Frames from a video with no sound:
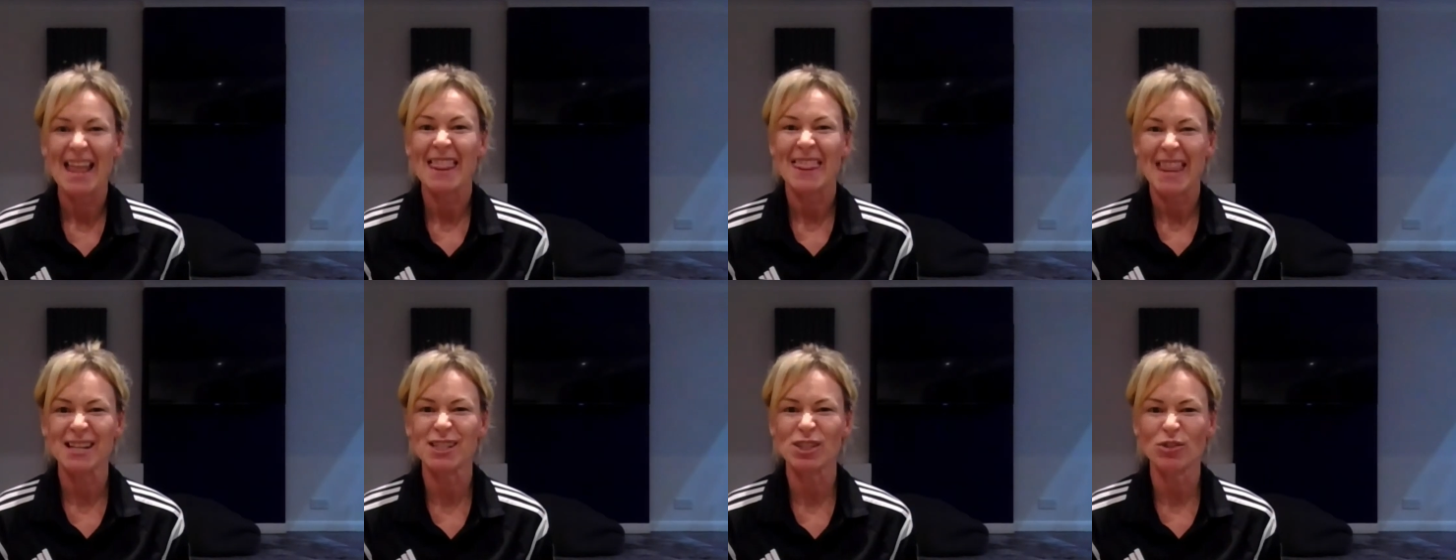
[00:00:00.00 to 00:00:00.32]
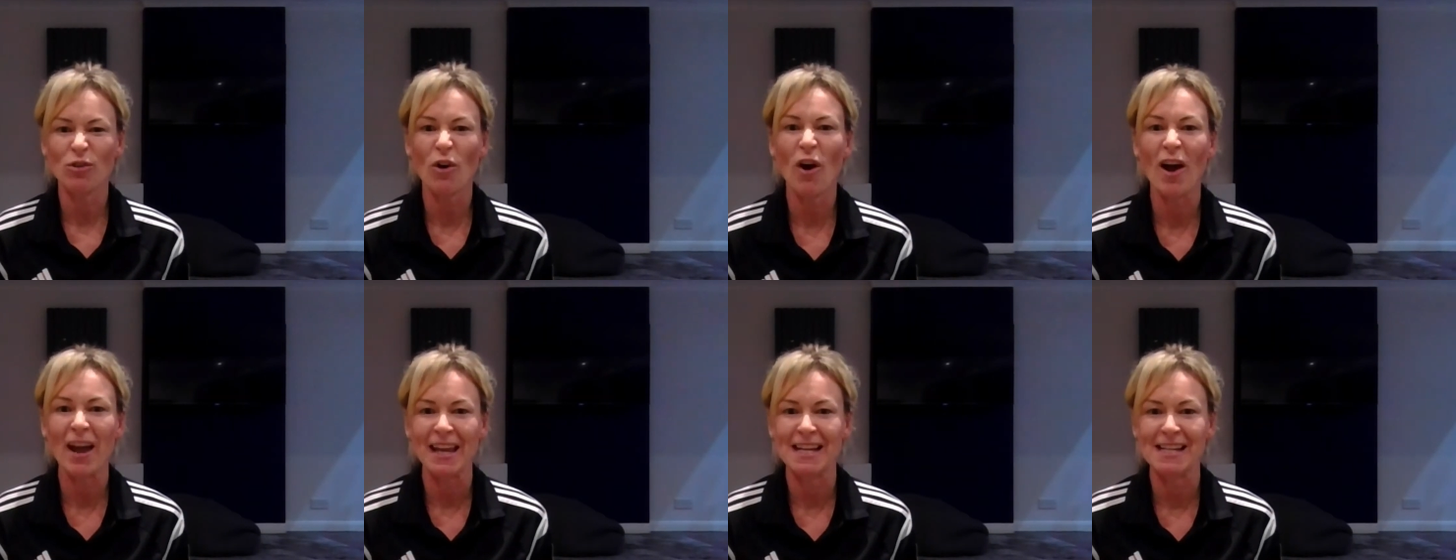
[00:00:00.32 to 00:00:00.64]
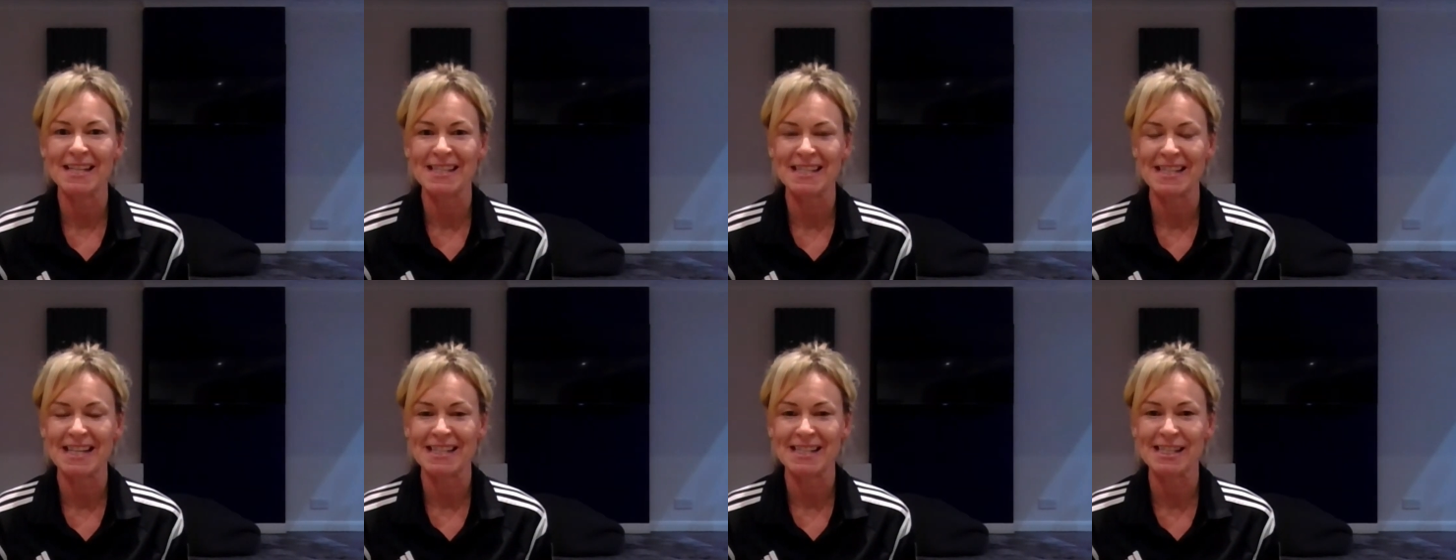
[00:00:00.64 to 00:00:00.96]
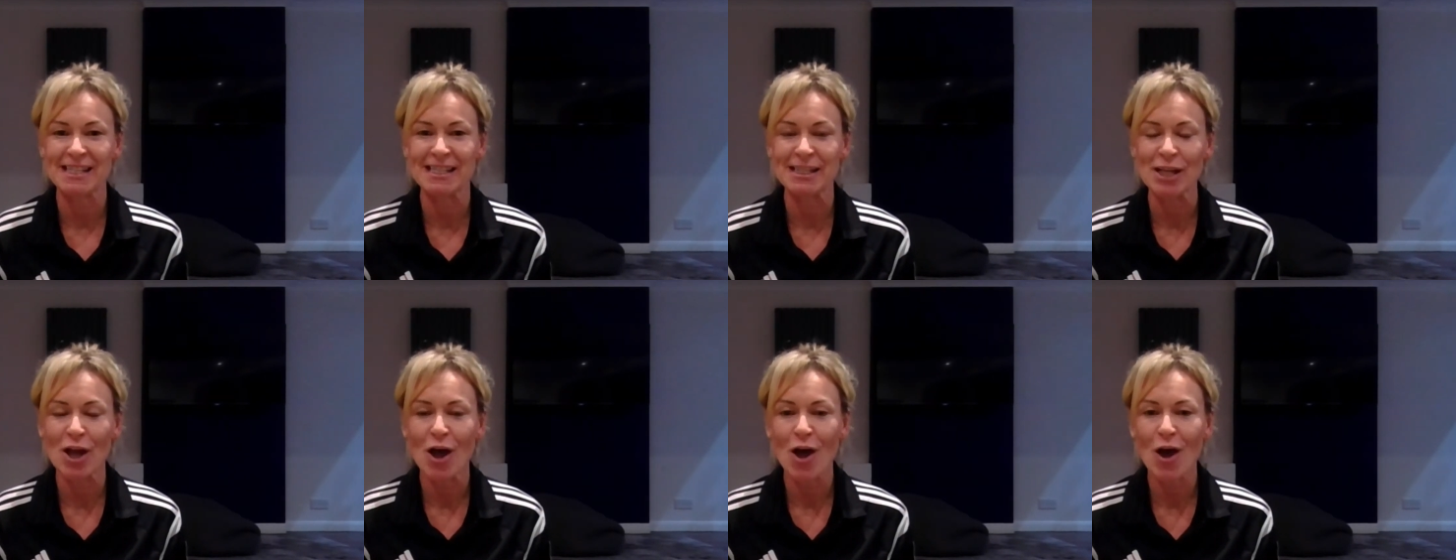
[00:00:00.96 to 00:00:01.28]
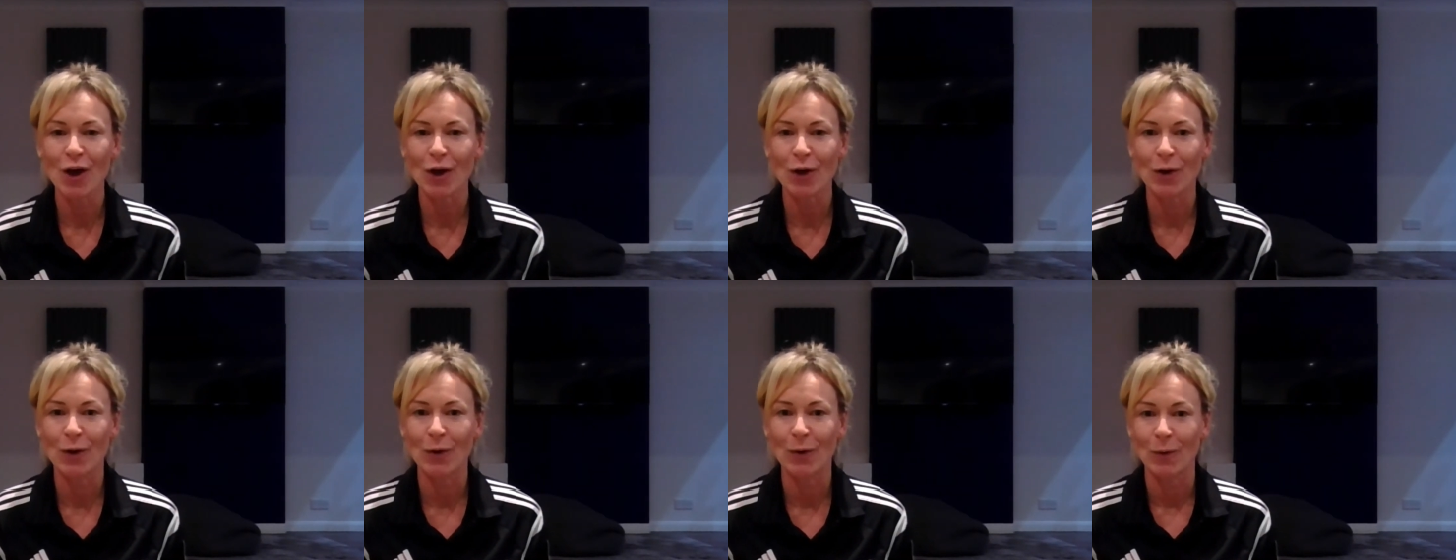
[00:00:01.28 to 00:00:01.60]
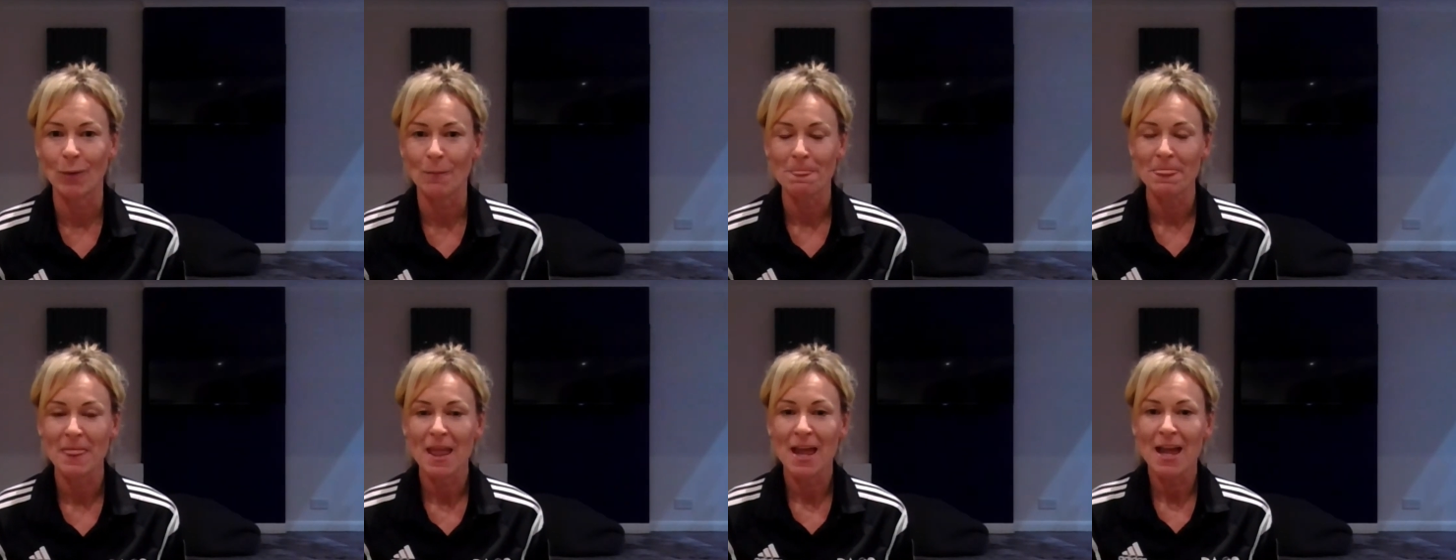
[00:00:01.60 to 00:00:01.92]
That's right, it's a
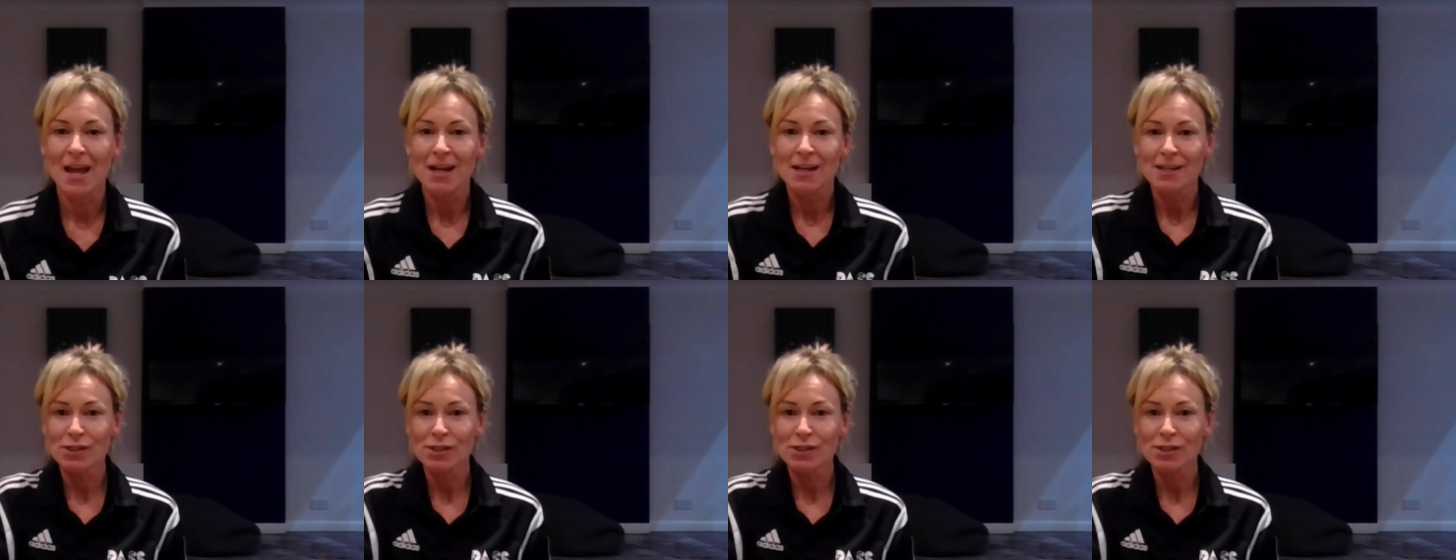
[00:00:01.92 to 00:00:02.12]
circle.